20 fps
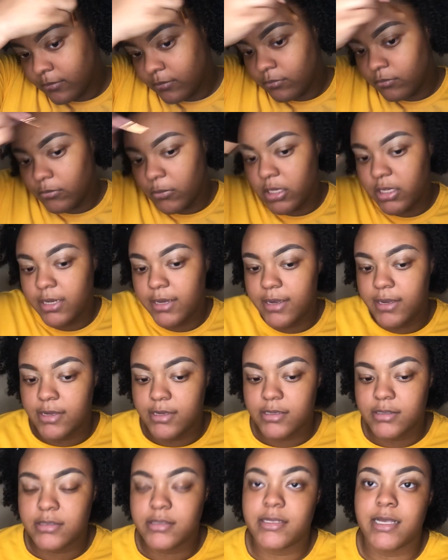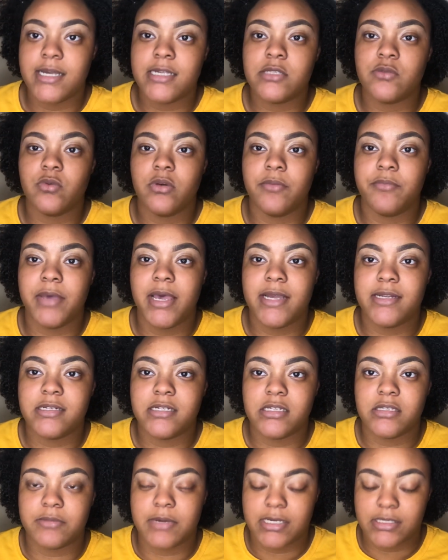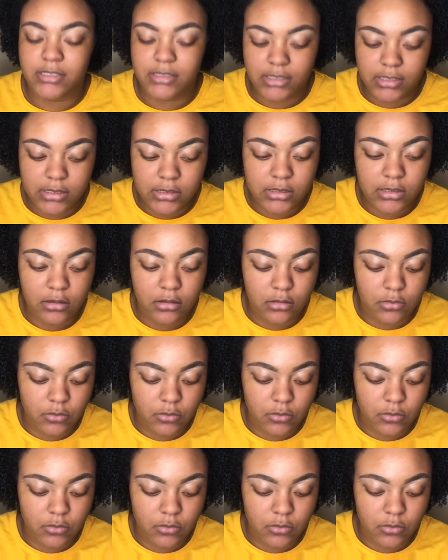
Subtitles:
because that's what matches my skin tone